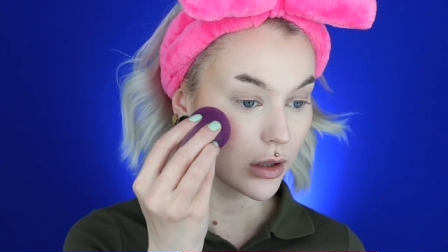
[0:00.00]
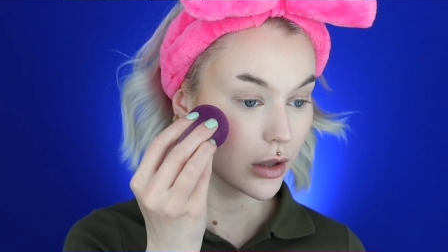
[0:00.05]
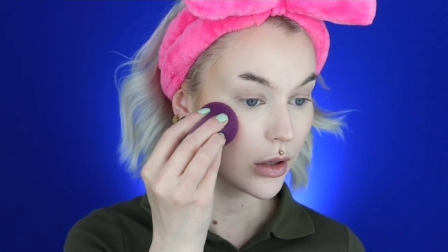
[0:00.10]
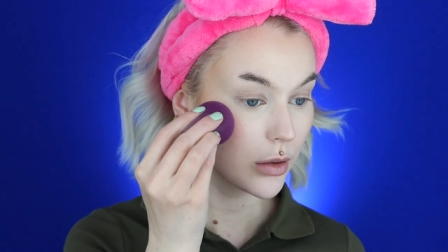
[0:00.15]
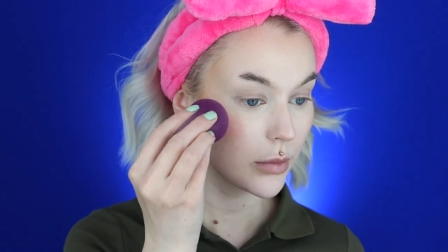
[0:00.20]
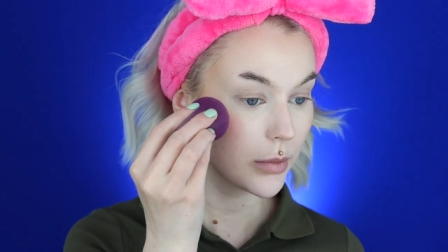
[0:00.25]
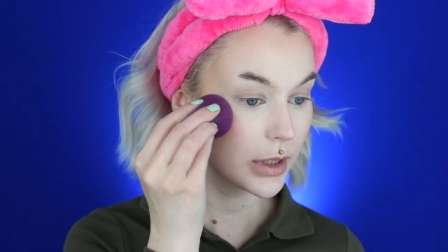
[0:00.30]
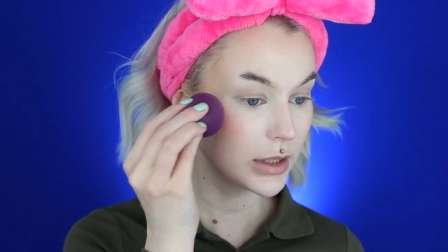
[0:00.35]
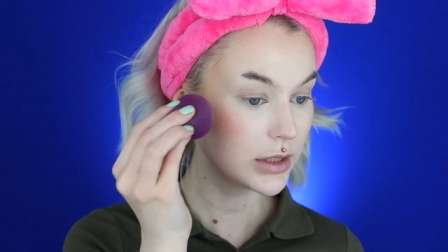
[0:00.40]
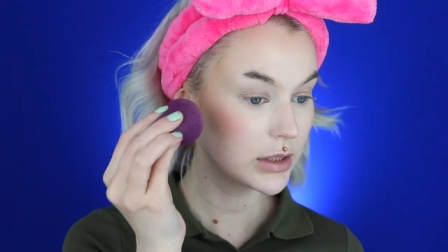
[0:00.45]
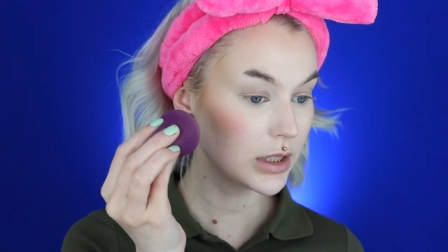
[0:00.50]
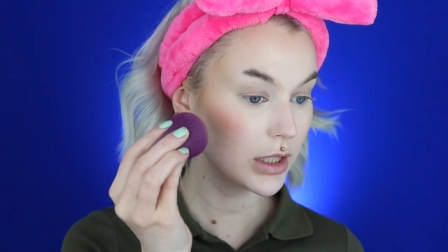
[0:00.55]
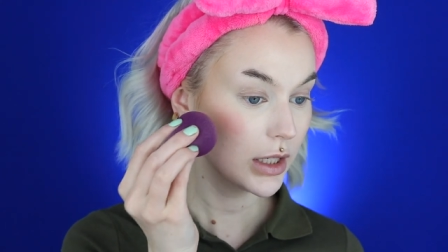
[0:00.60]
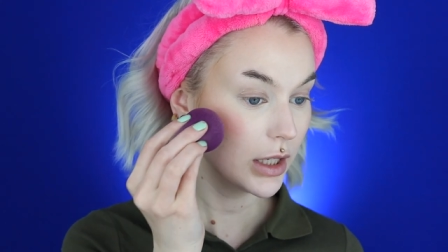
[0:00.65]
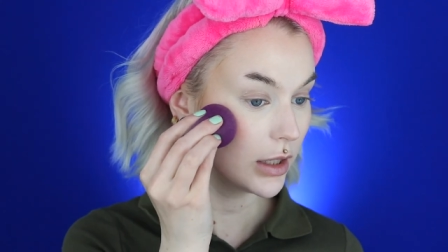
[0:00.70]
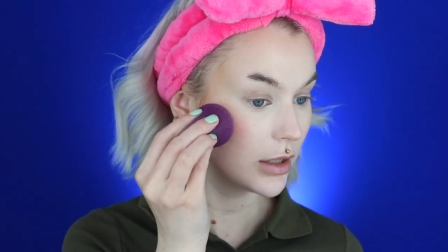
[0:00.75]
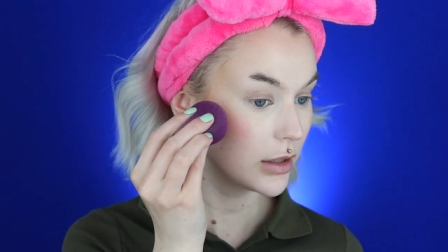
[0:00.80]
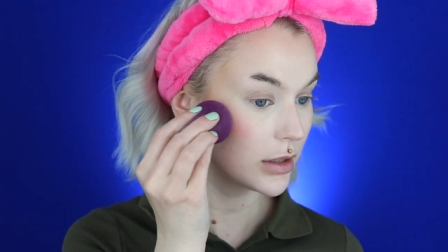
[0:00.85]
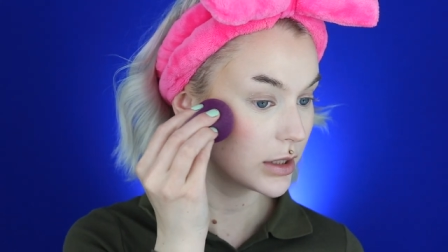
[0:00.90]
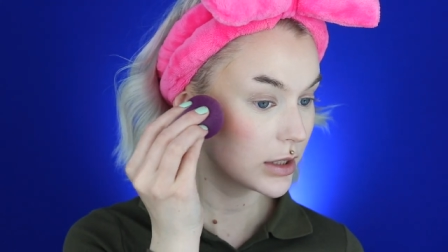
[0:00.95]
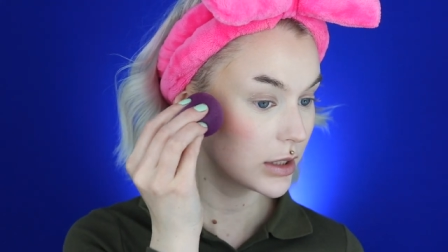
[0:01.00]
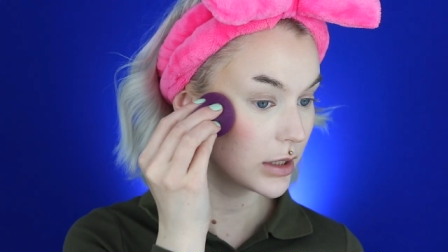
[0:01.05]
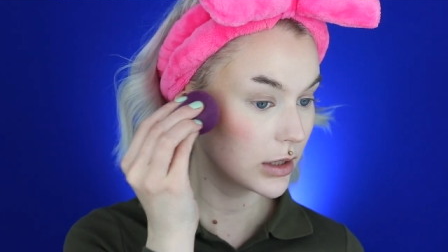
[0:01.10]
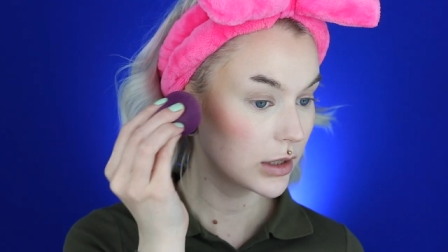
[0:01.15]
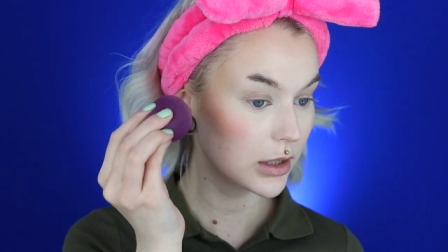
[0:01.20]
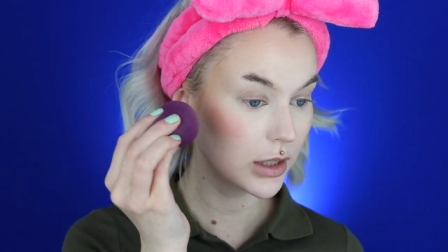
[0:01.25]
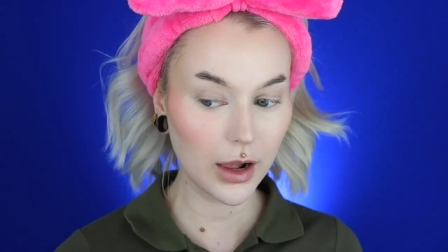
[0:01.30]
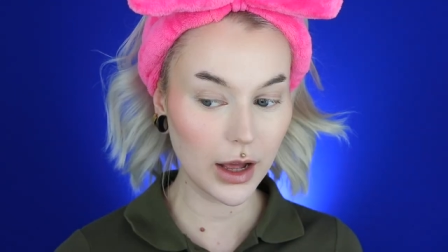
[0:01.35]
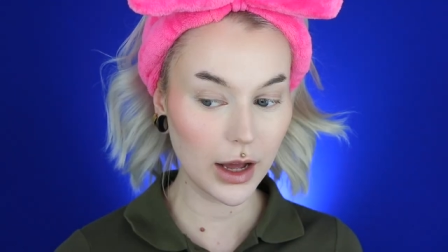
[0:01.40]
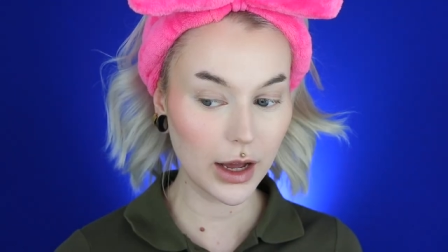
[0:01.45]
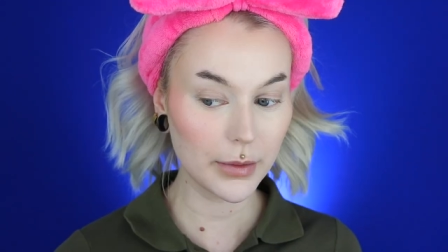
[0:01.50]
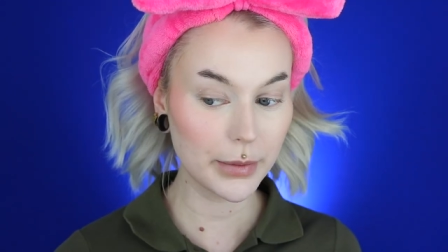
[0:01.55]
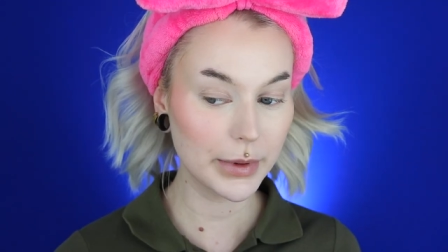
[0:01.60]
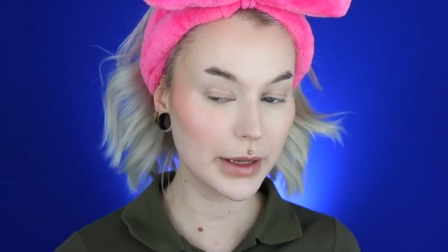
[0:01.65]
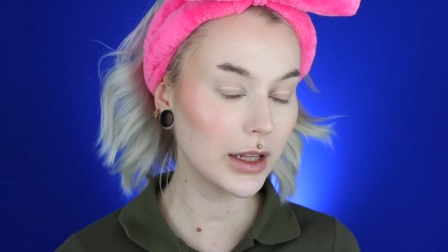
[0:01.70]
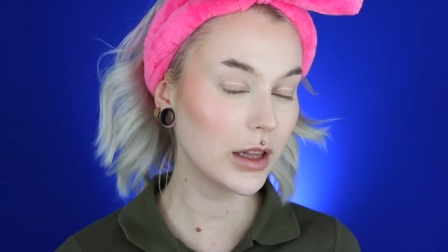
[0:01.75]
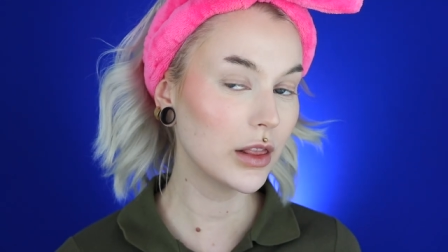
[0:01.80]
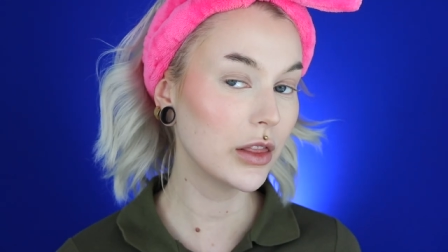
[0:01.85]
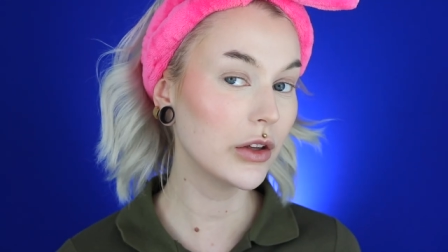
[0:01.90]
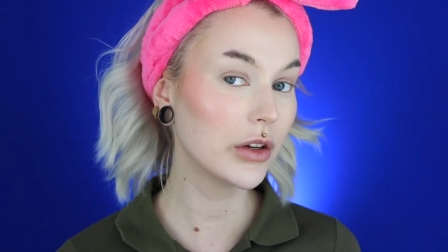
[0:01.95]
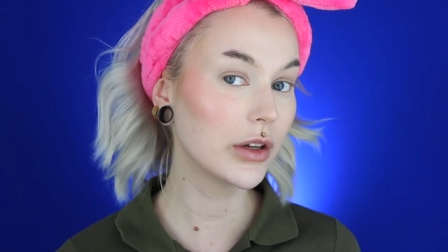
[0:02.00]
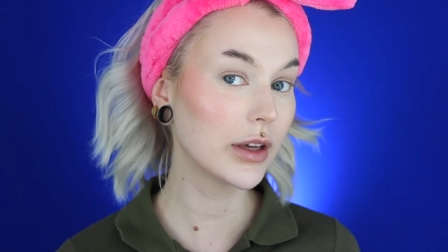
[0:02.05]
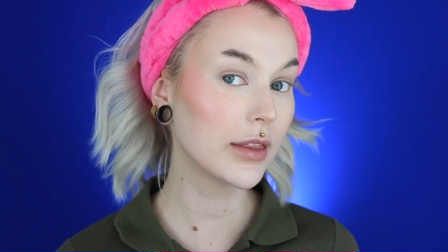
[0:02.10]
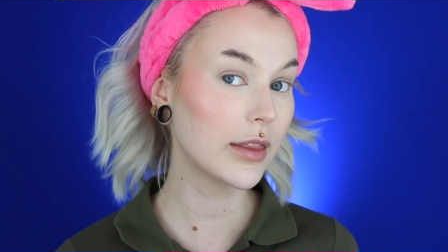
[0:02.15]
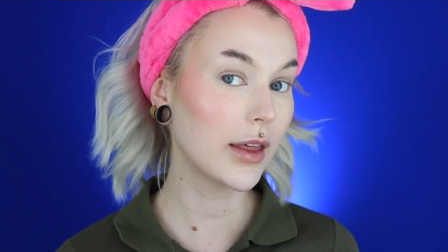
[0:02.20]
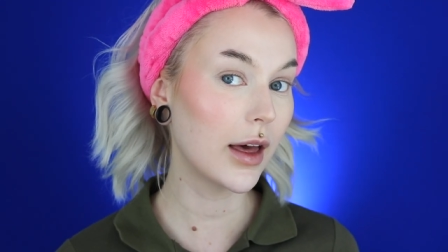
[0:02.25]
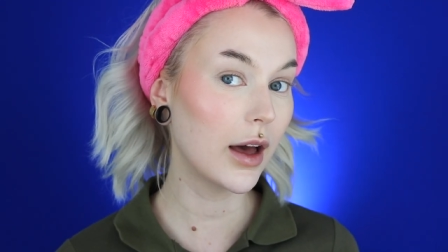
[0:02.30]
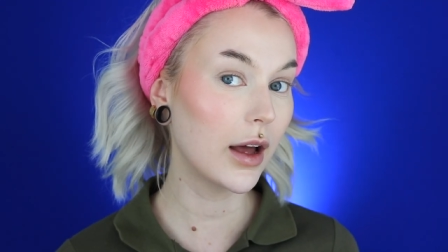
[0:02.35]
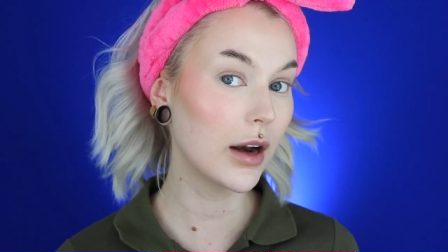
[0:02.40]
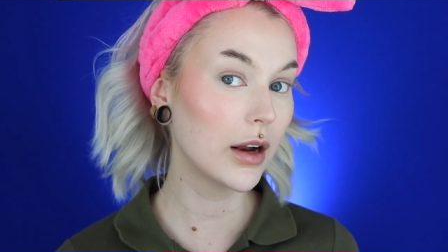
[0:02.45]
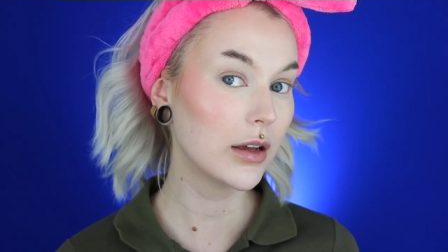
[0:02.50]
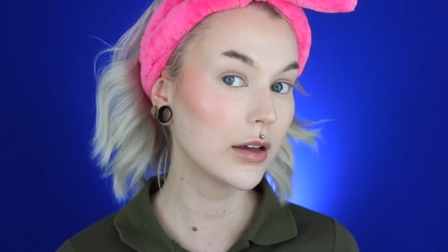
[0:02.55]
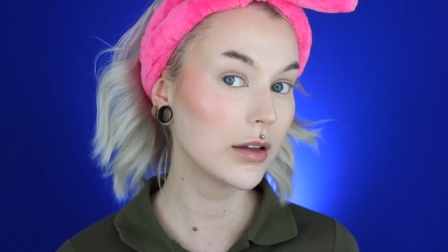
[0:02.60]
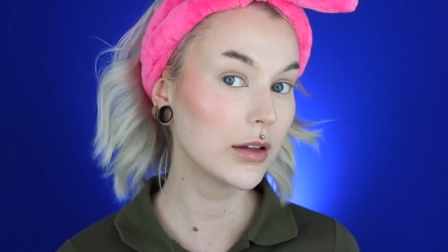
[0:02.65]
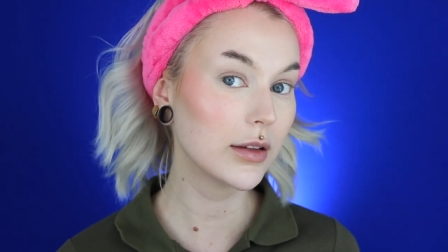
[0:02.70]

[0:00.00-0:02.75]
on my cheeks. I mean, look at that.